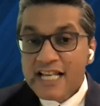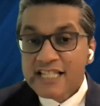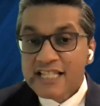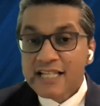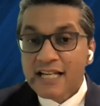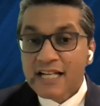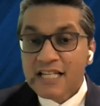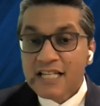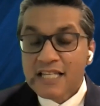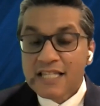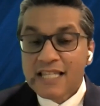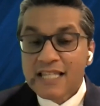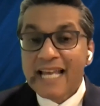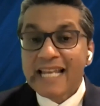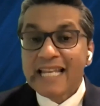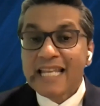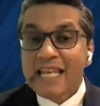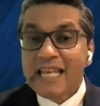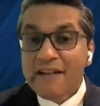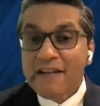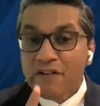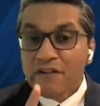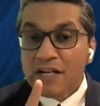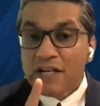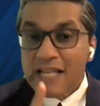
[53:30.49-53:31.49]
such that
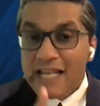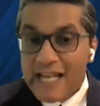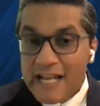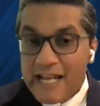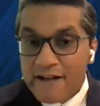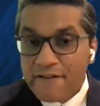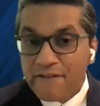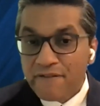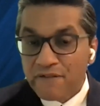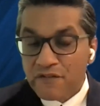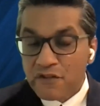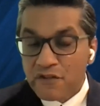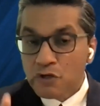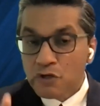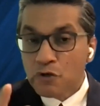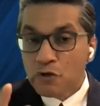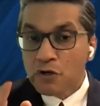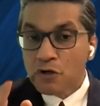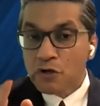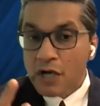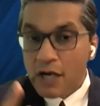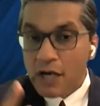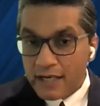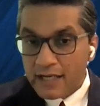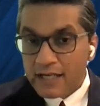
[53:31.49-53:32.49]
even if
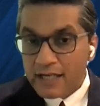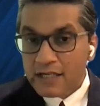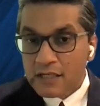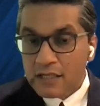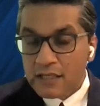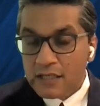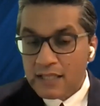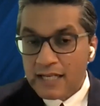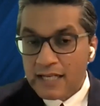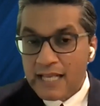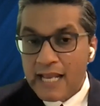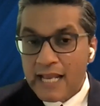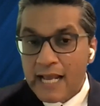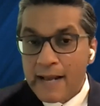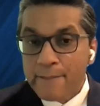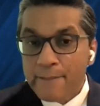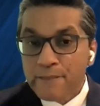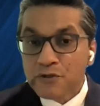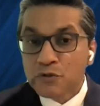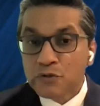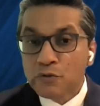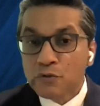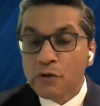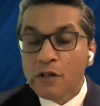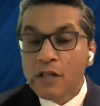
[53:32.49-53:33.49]
you cut into the
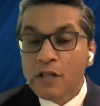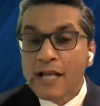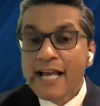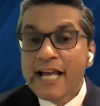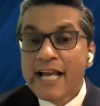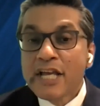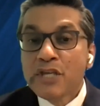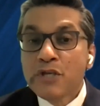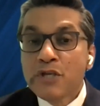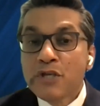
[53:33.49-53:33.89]
capsule,